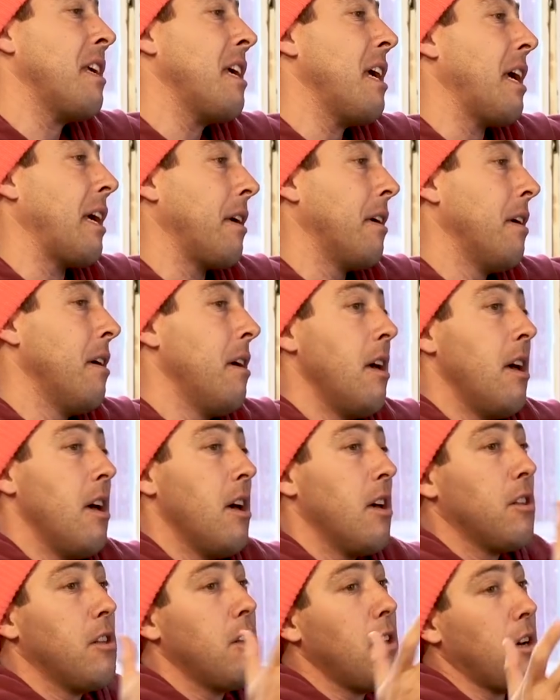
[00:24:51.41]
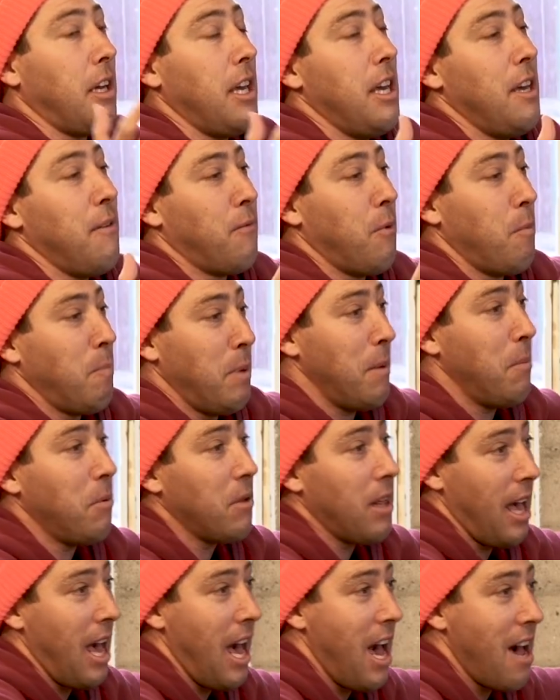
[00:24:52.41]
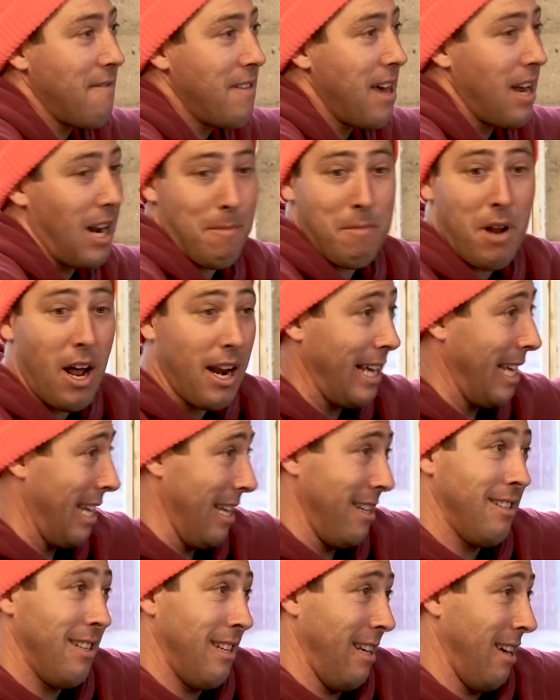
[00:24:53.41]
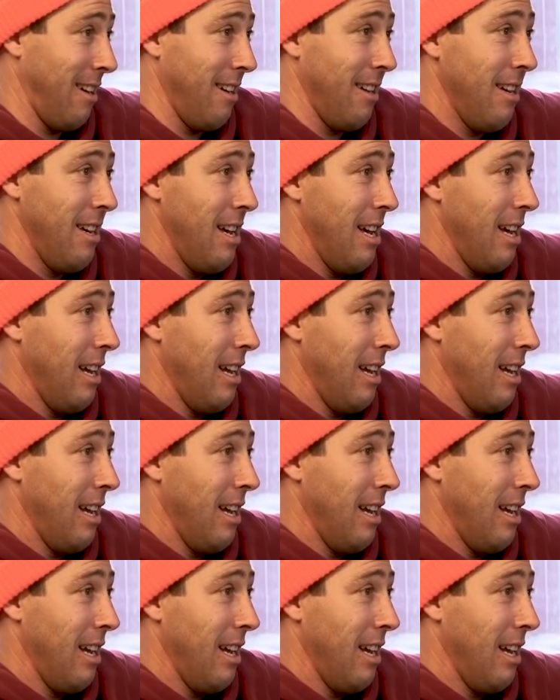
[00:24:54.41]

thing. look, for people that have that, I'm not against it.